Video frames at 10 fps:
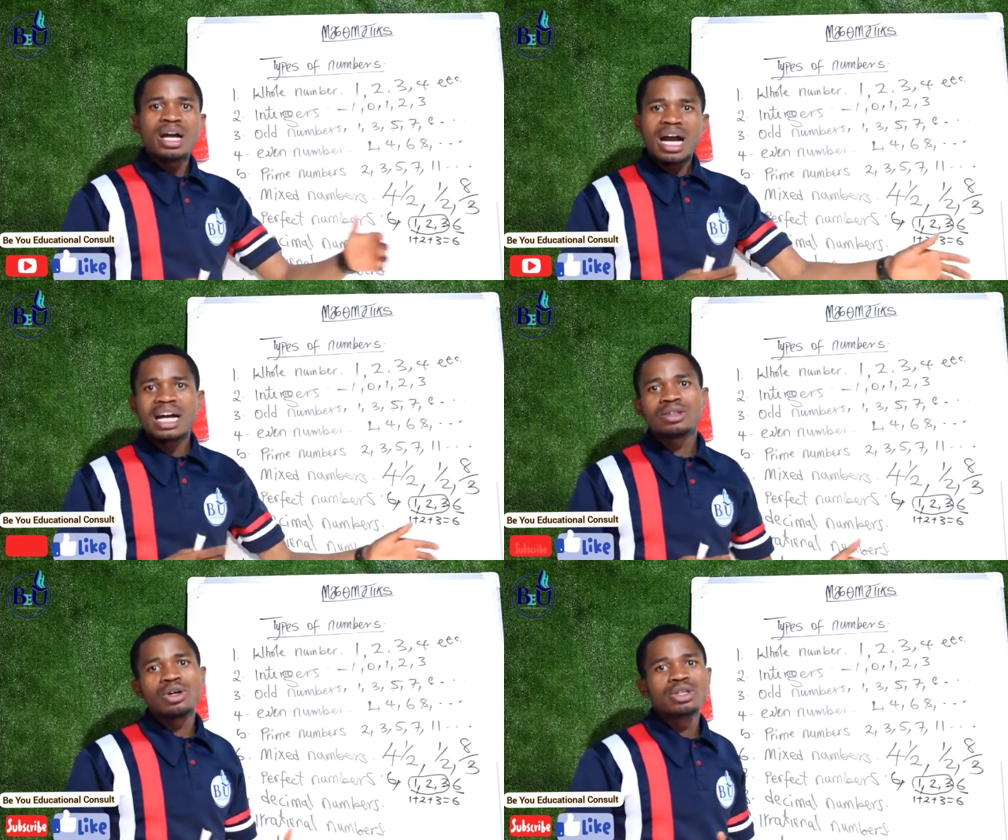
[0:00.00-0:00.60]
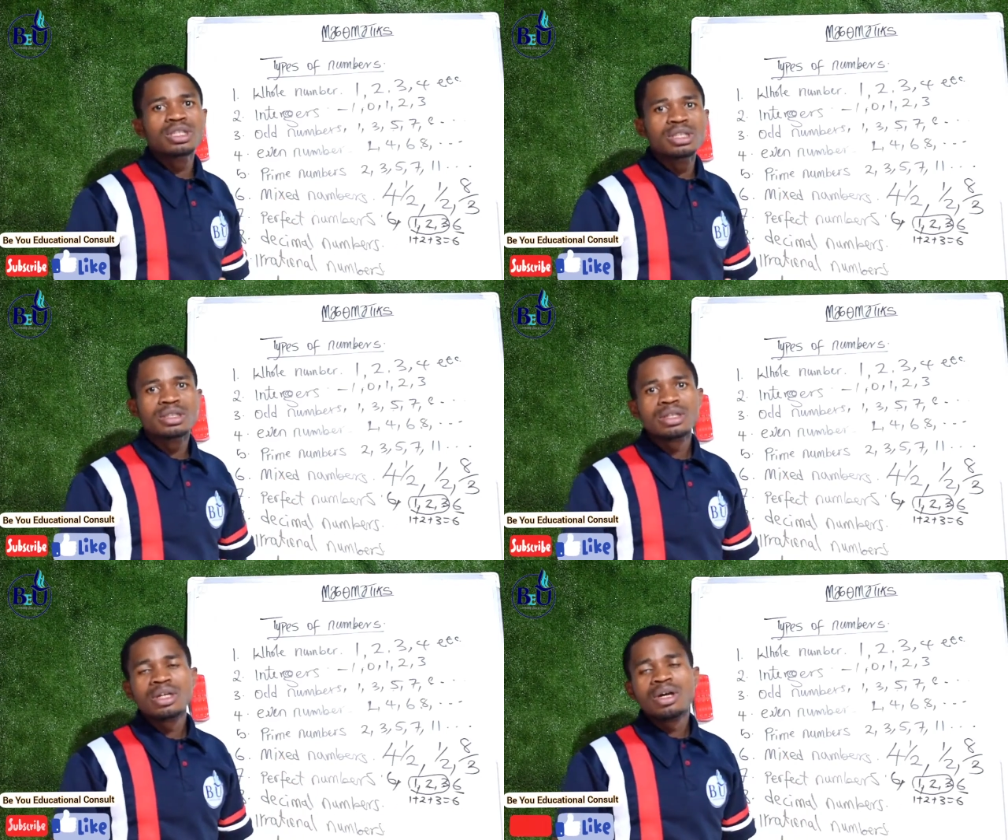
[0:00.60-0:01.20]
Add all
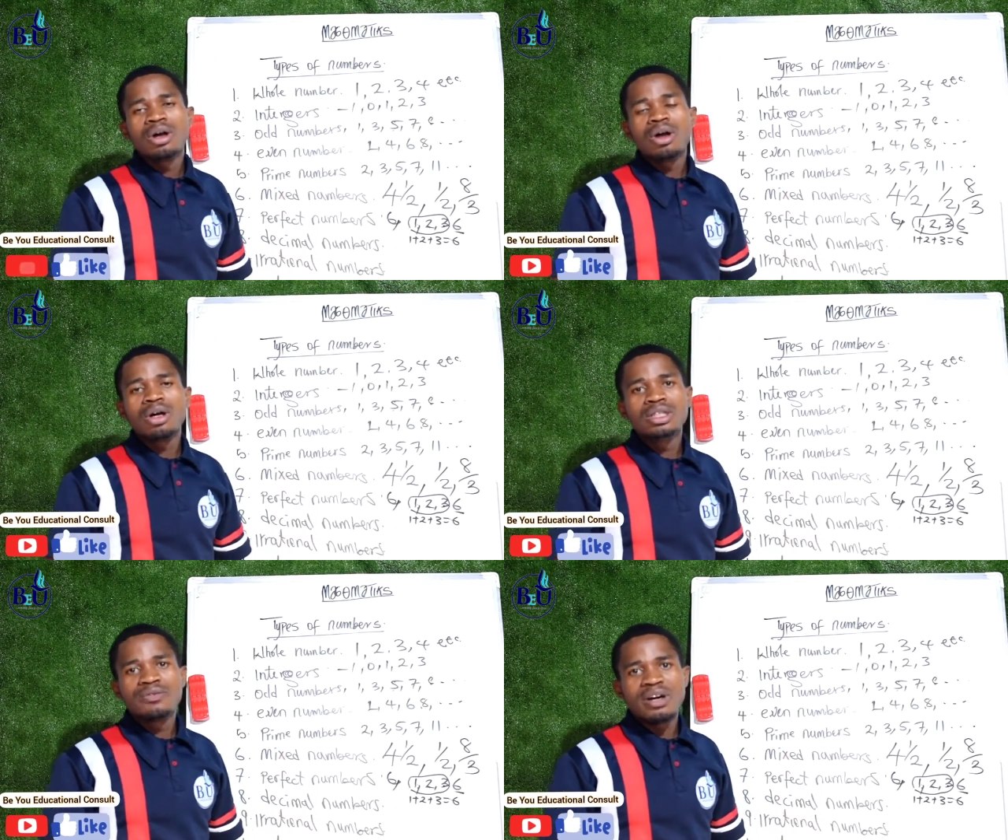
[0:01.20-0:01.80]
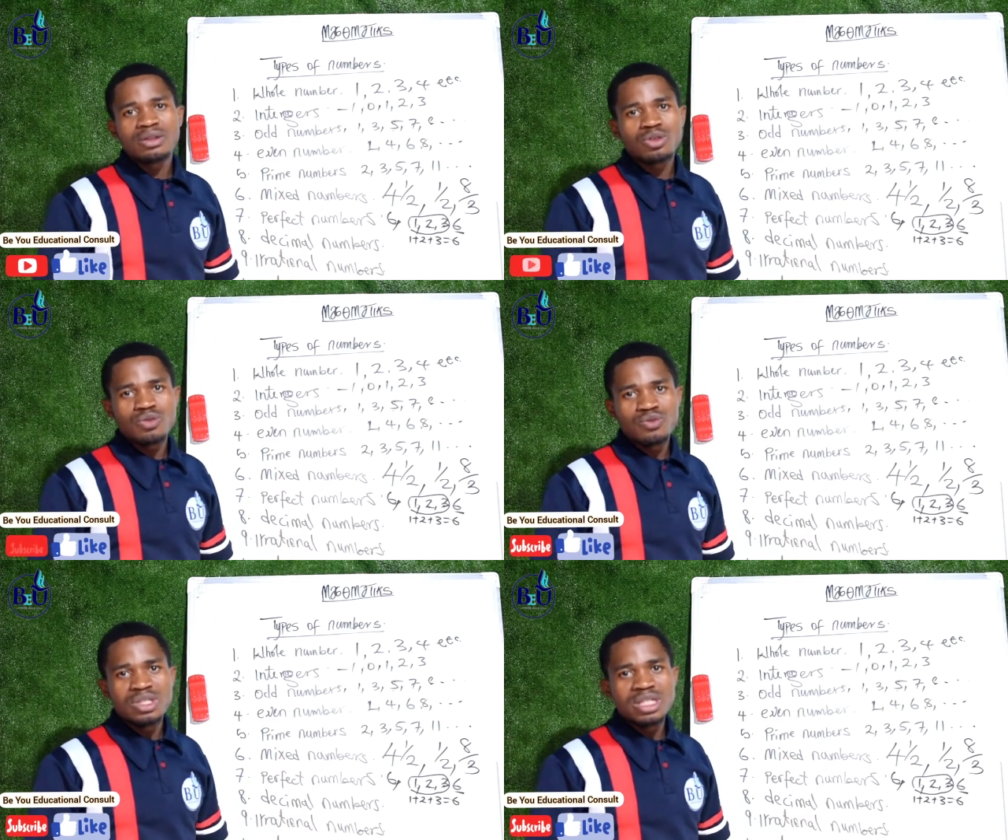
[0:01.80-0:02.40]
the factors
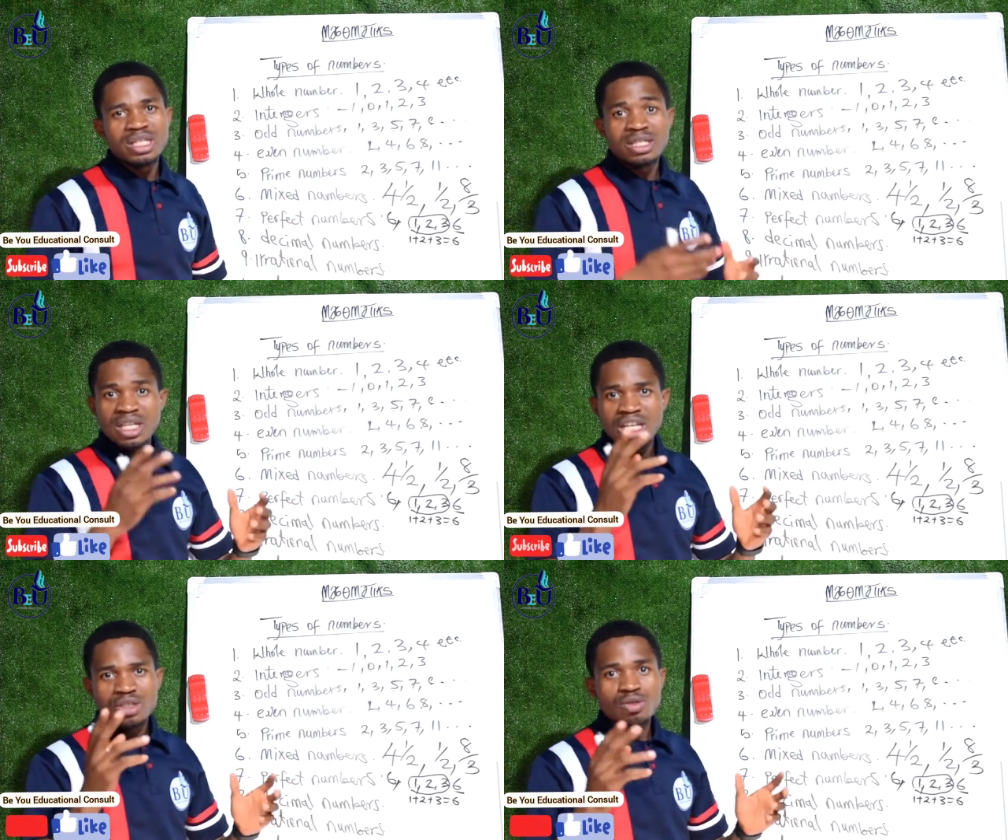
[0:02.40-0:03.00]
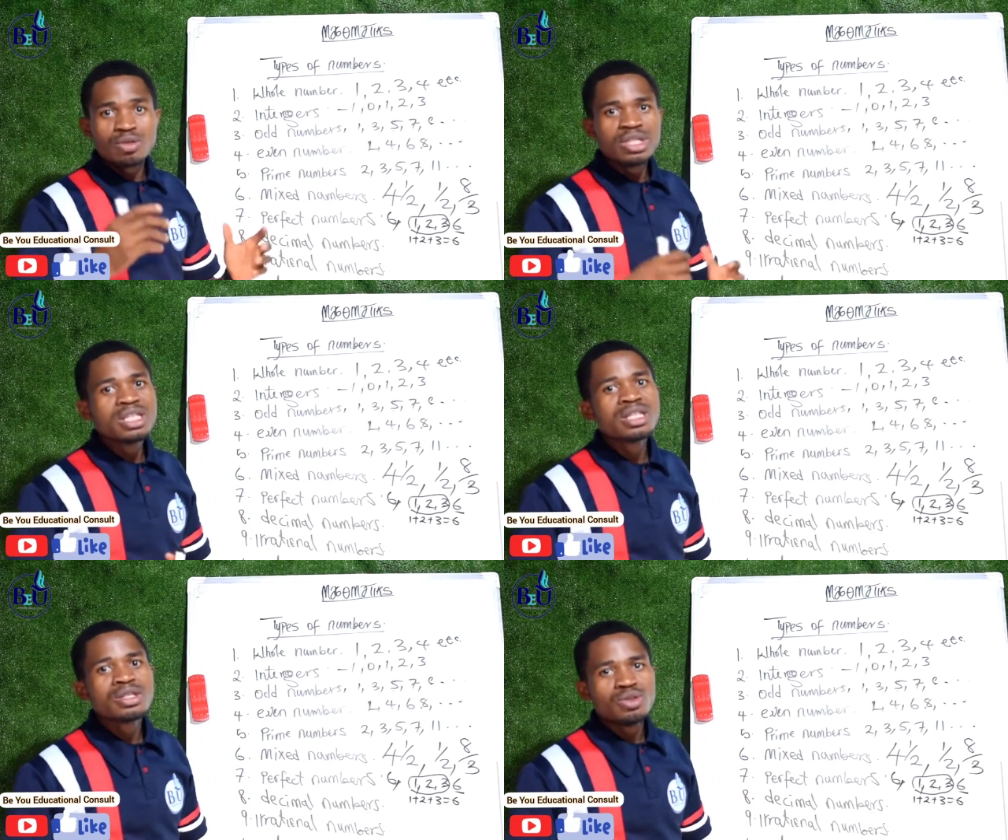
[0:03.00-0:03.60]
of 28,
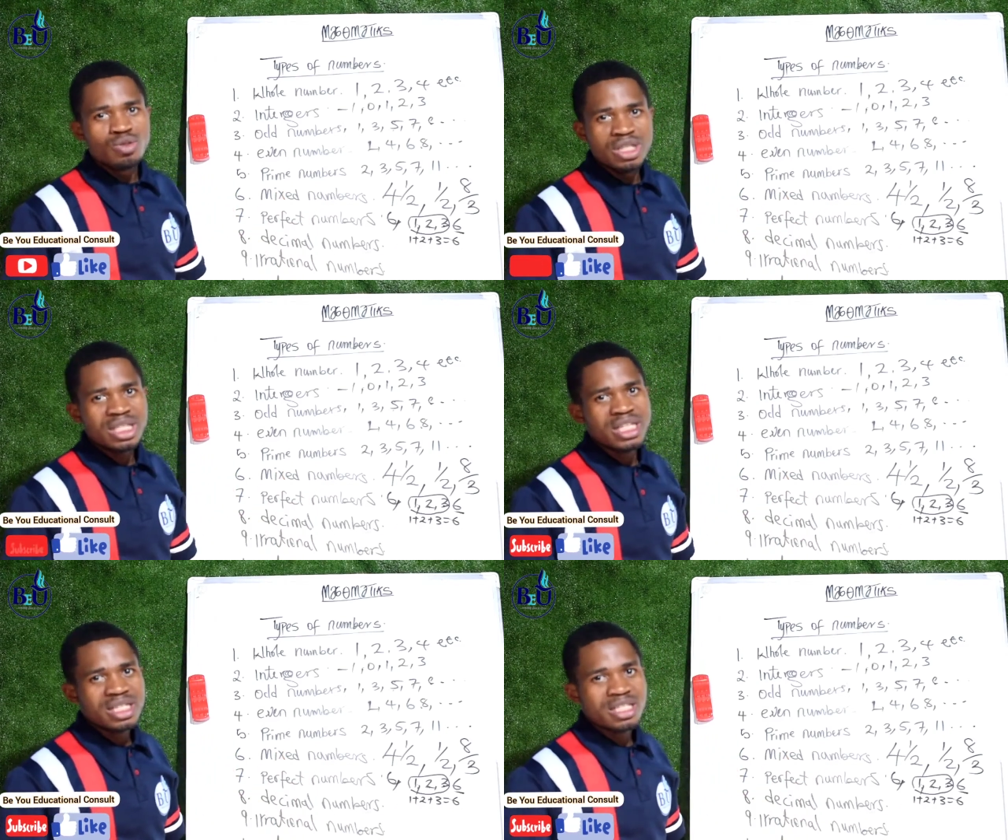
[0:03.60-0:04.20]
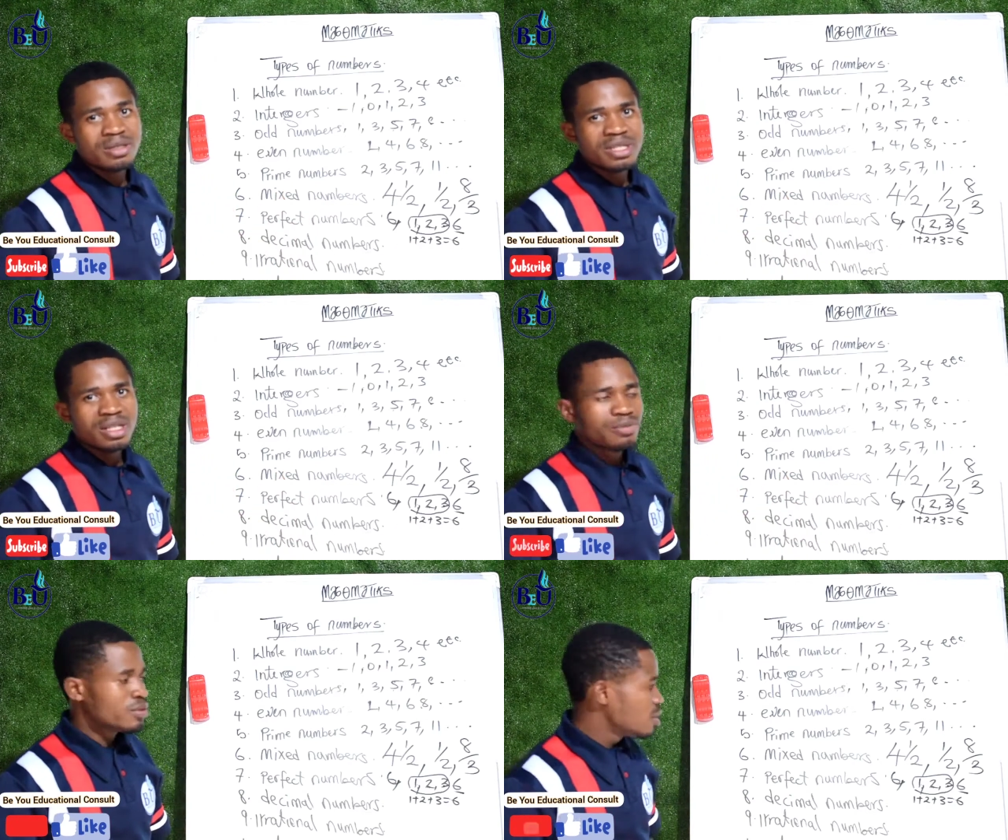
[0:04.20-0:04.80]
excluding 28
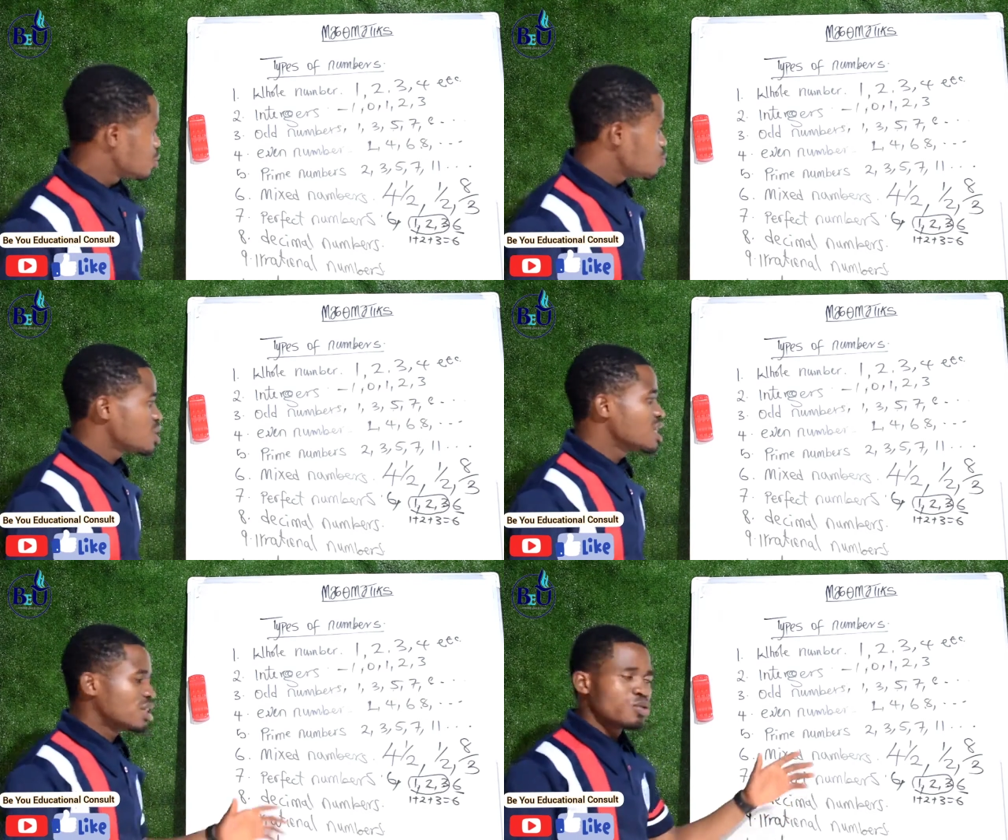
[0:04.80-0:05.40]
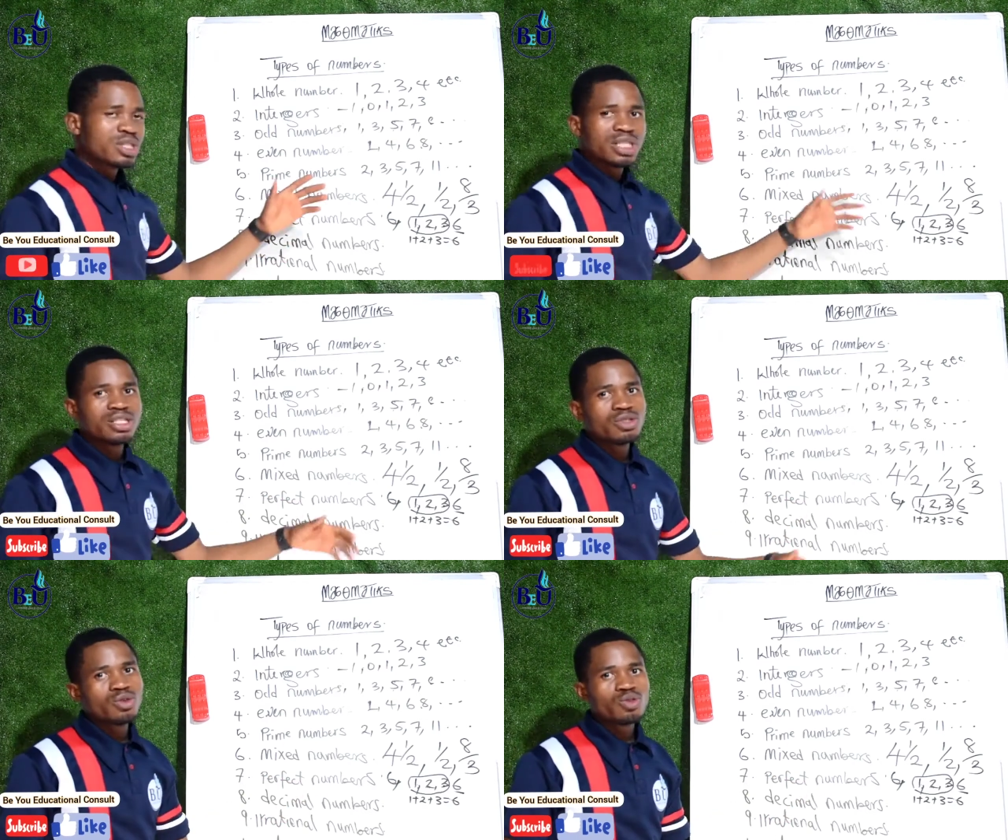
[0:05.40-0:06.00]
itself. You see that
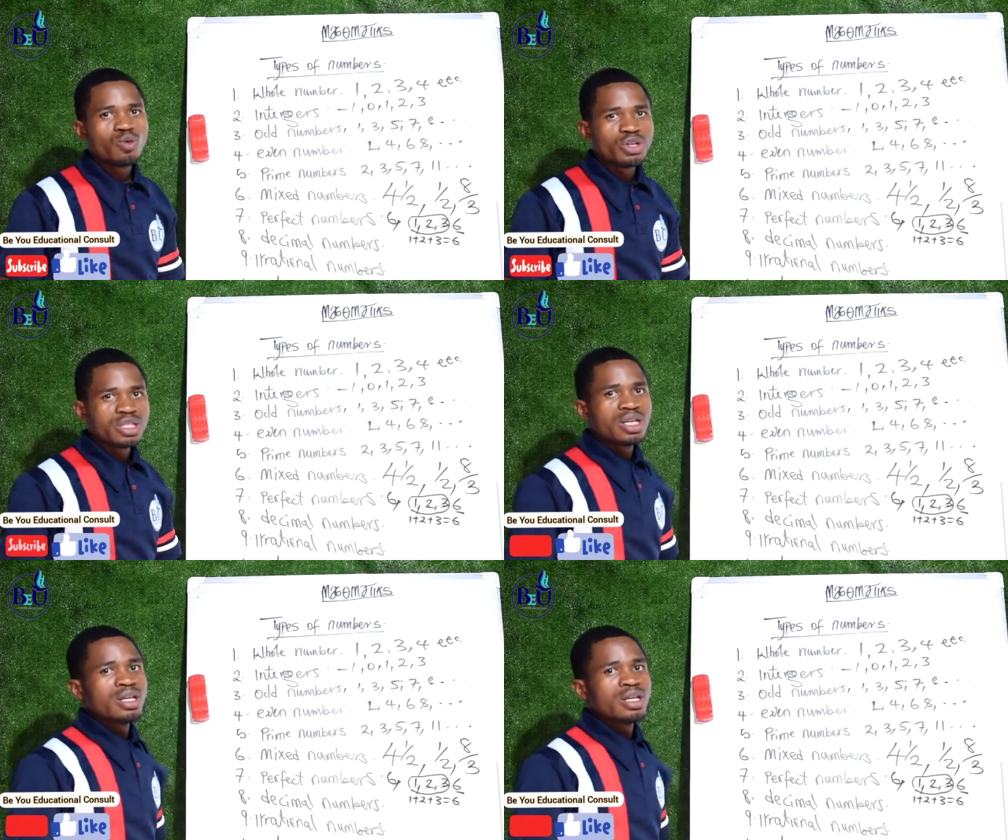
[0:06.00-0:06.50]
28 is also what?